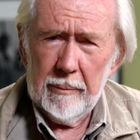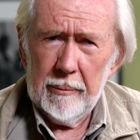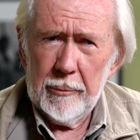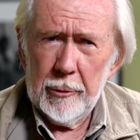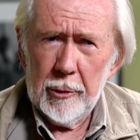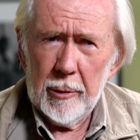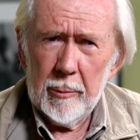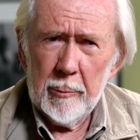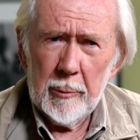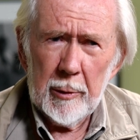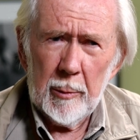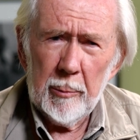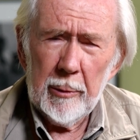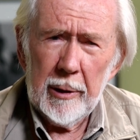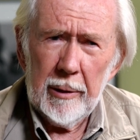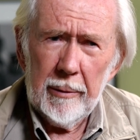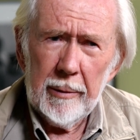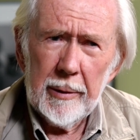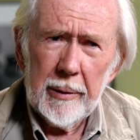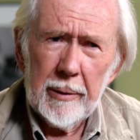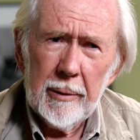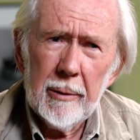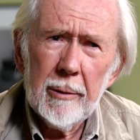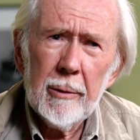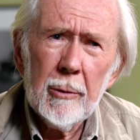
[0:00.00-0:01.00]

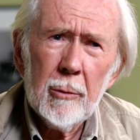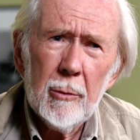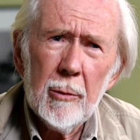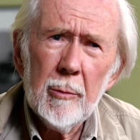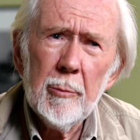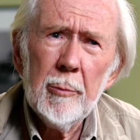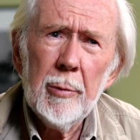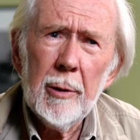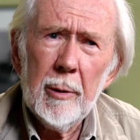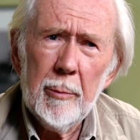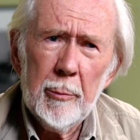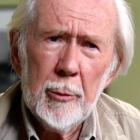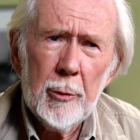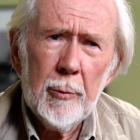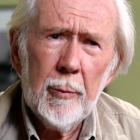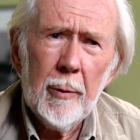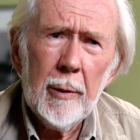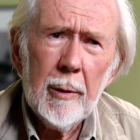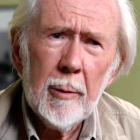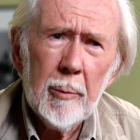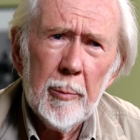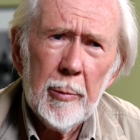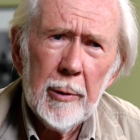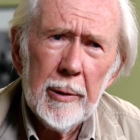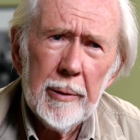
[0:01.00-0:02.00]
German-American called Bob
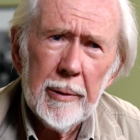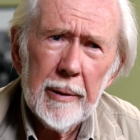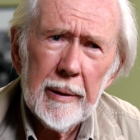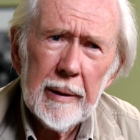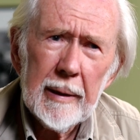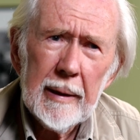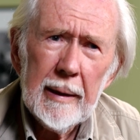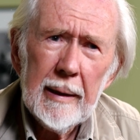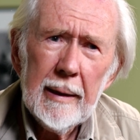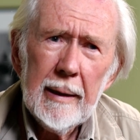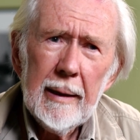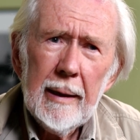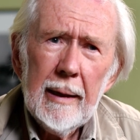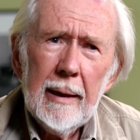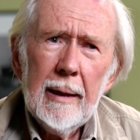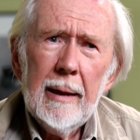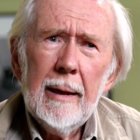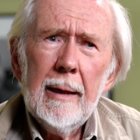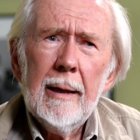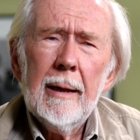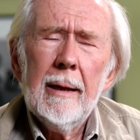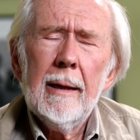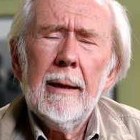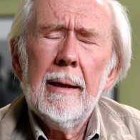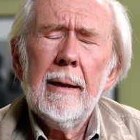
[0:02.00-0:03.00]
Schwalberg,
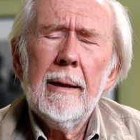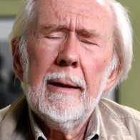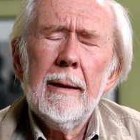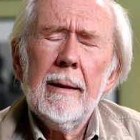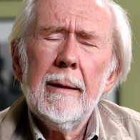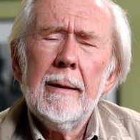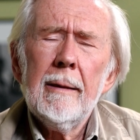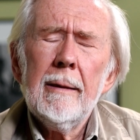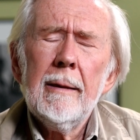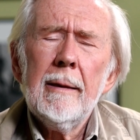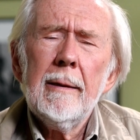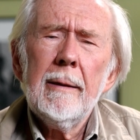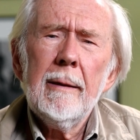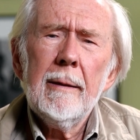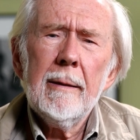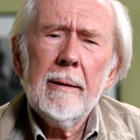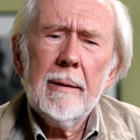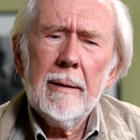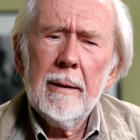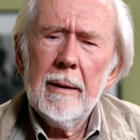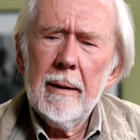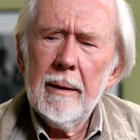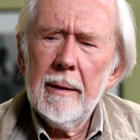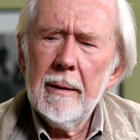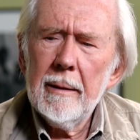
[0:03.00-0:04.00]
and he
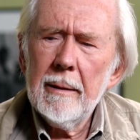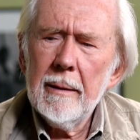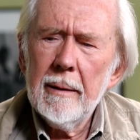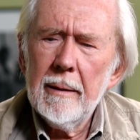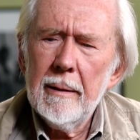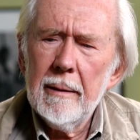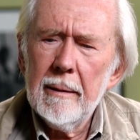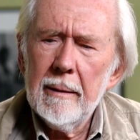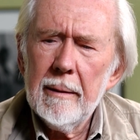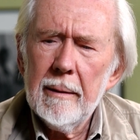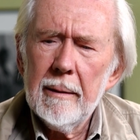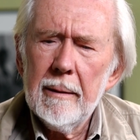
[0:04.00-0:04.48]
said,